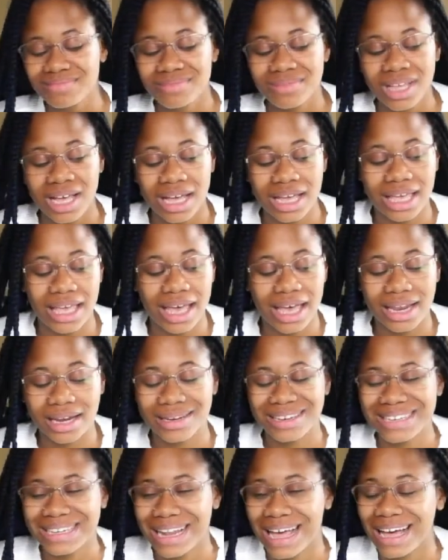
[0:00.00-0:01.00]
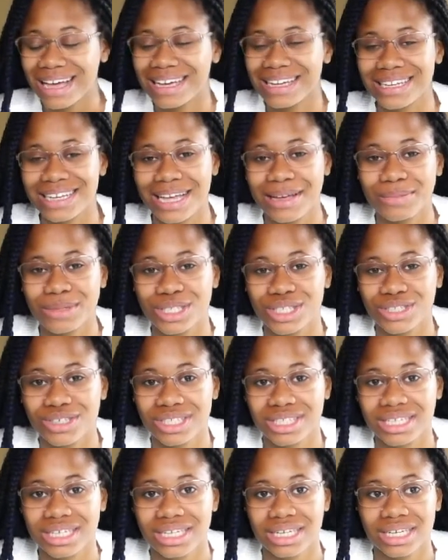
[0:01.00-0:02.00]
Again, not good at
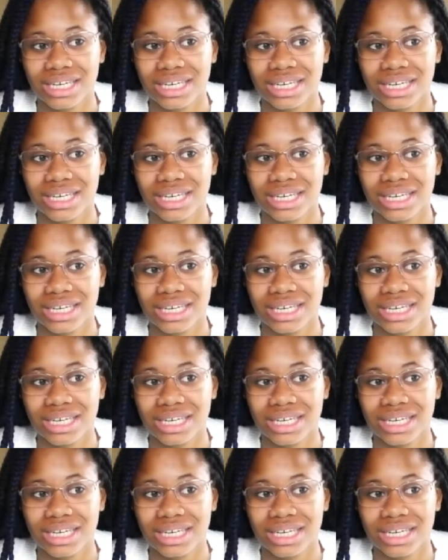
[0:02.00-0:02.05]
chemistry.